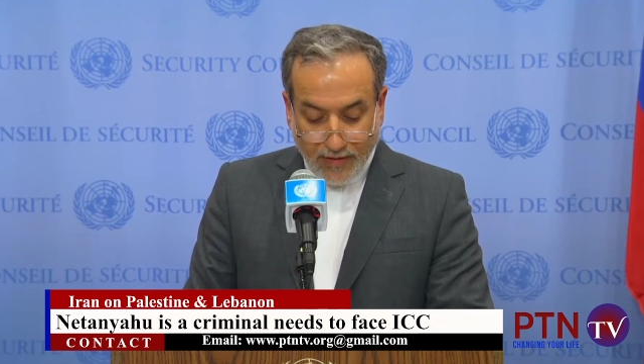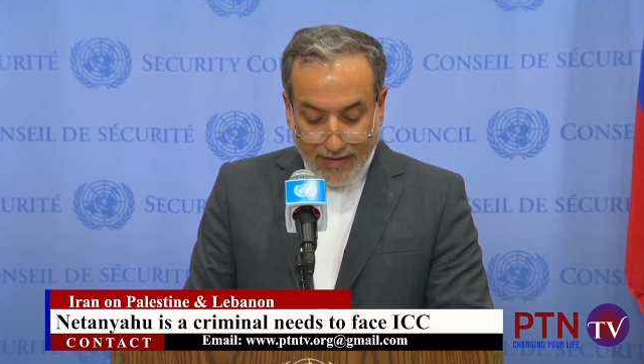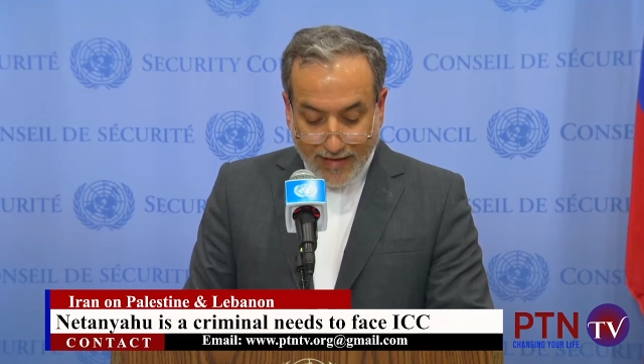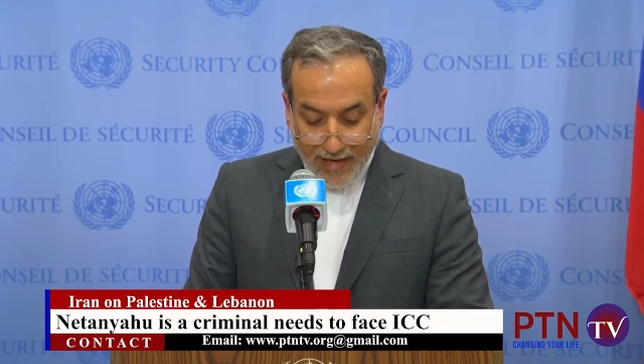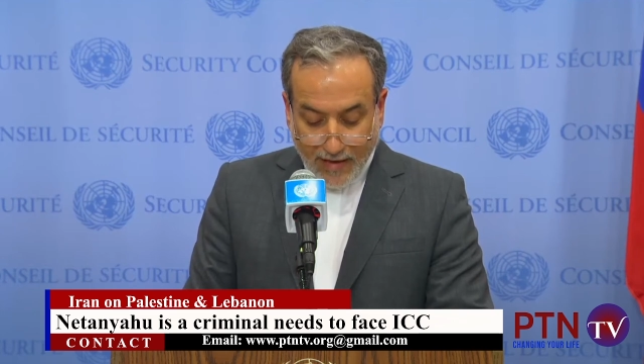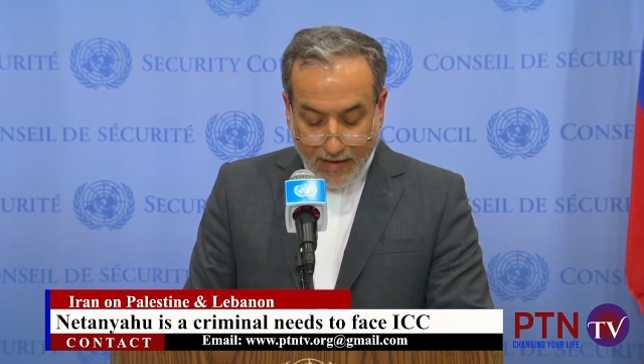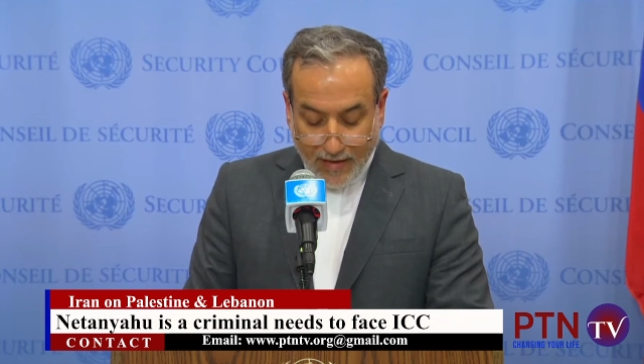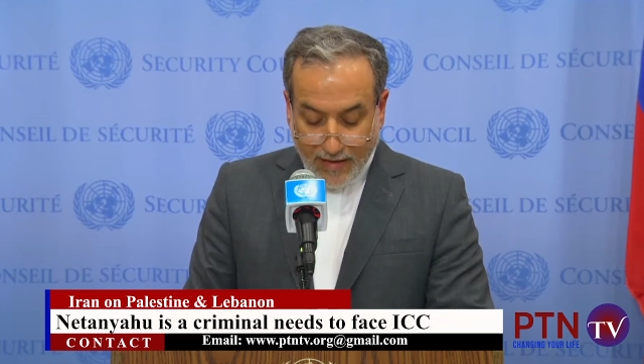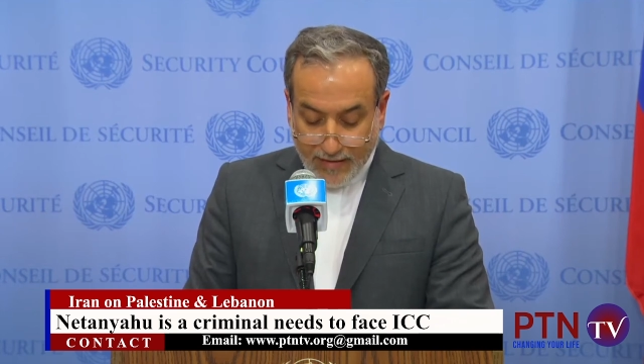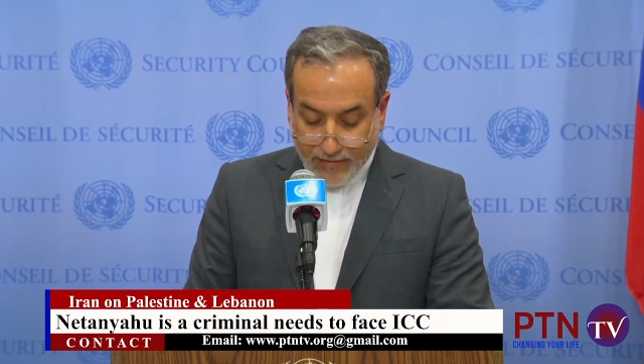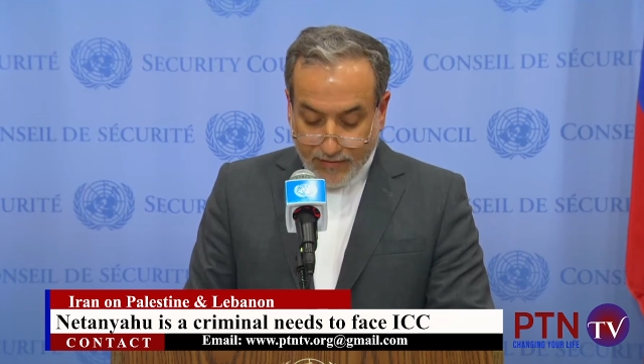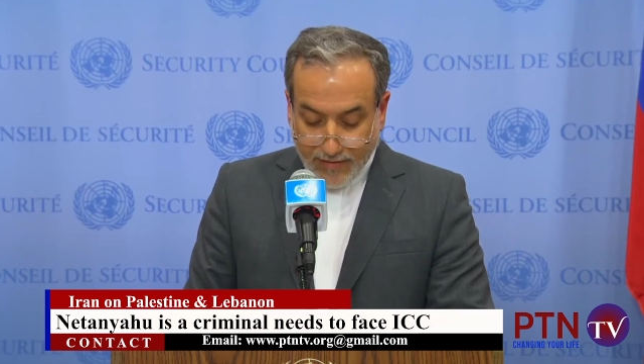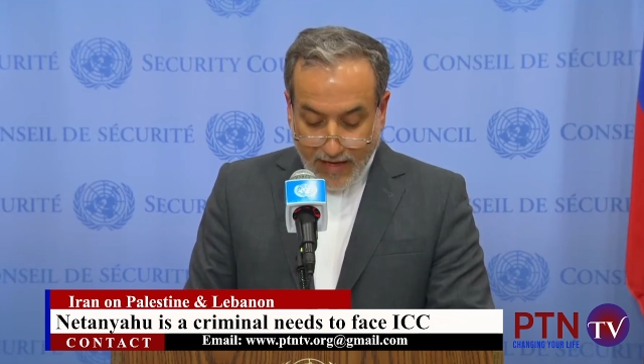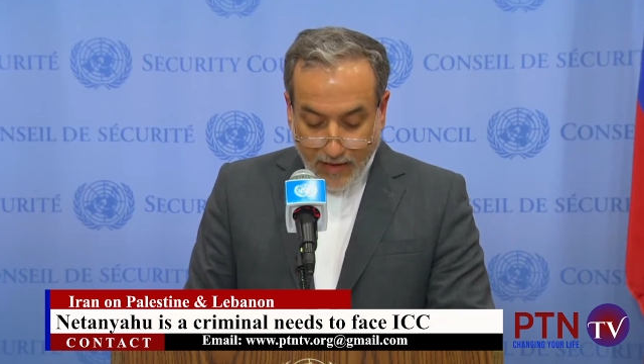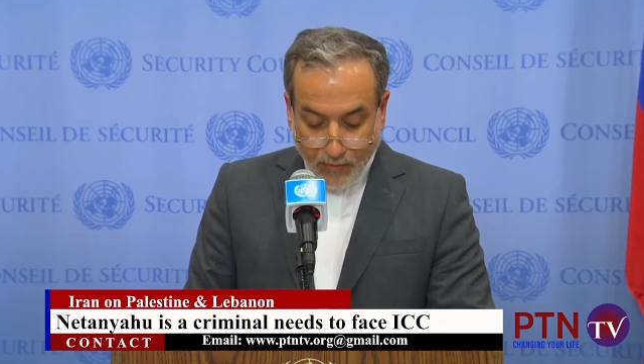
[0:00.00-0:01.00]
ena and
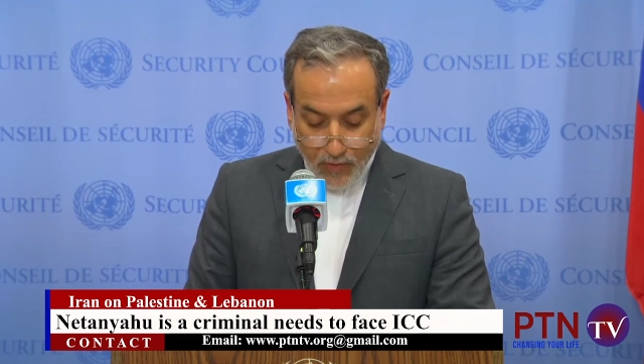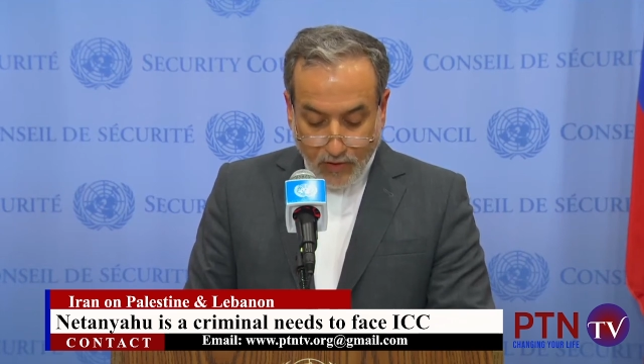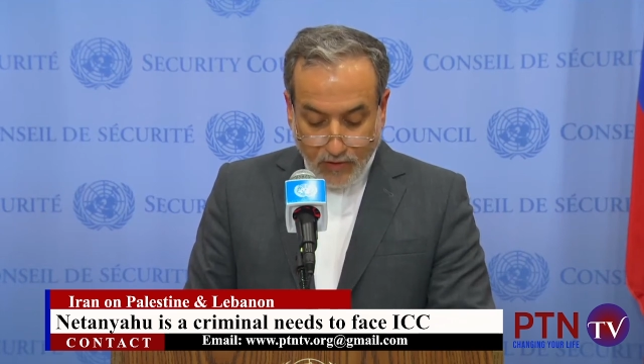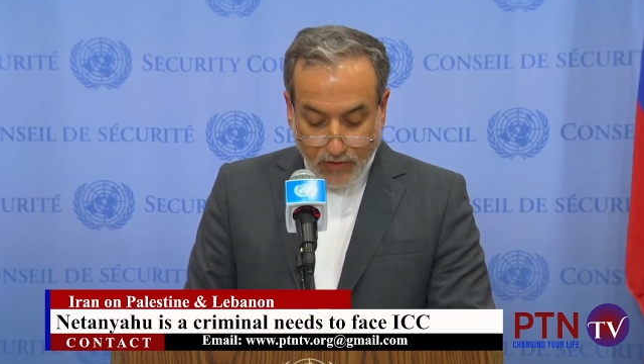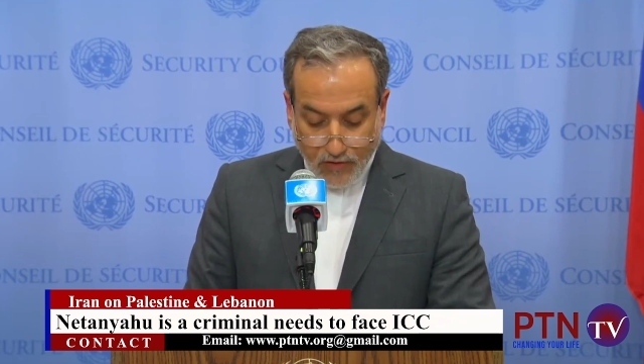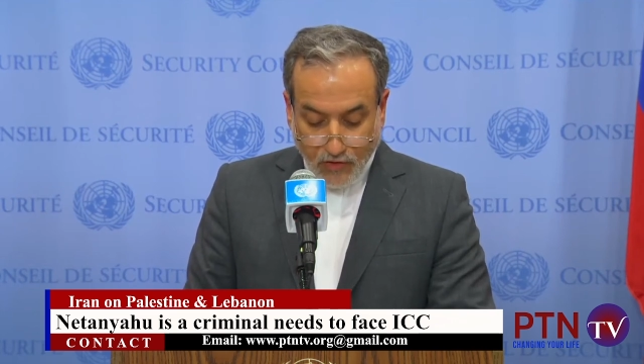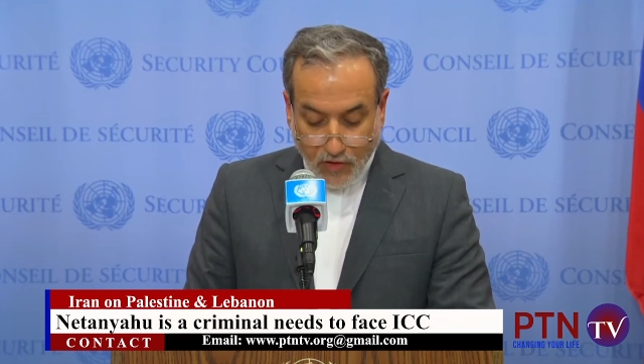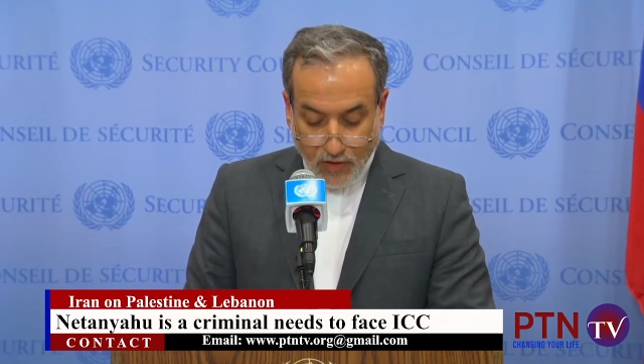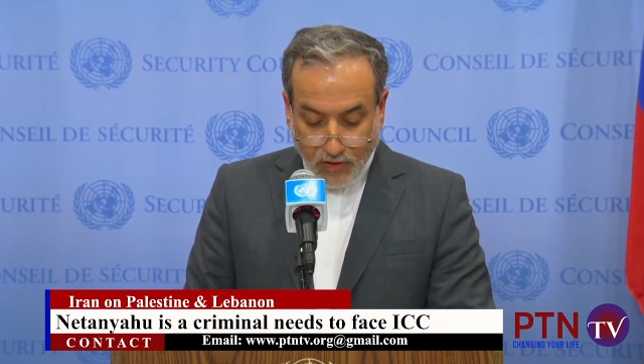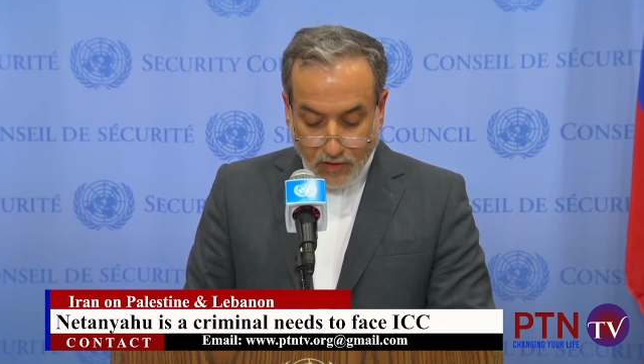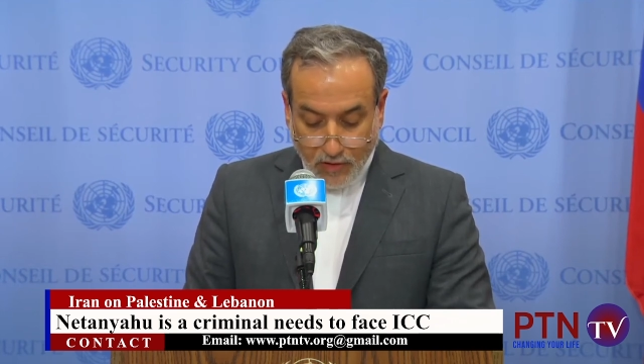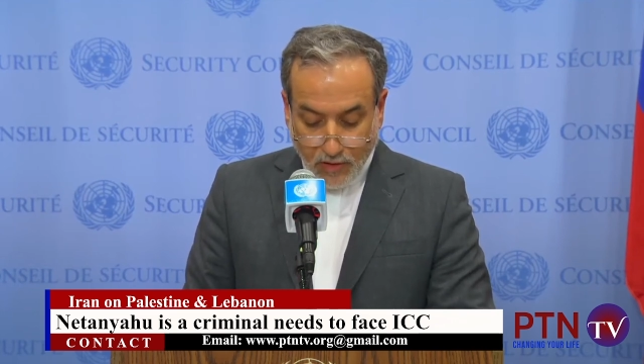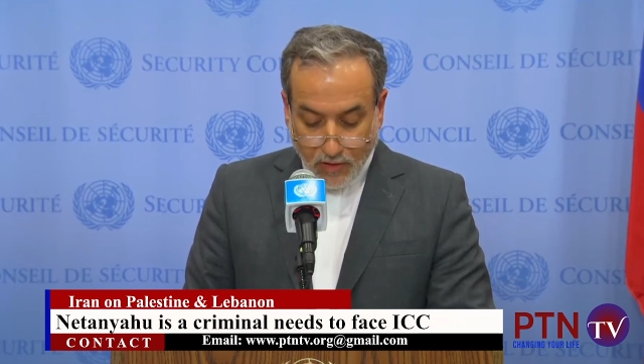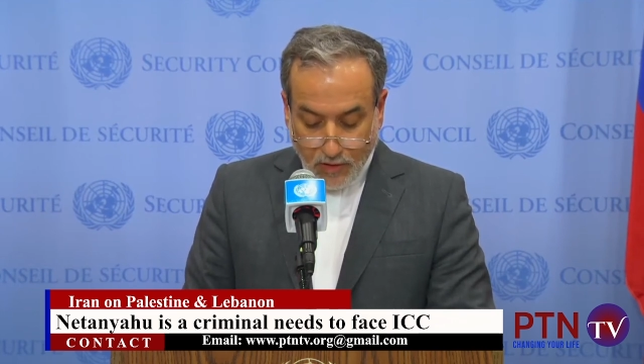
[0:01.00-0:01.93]
enabled Israel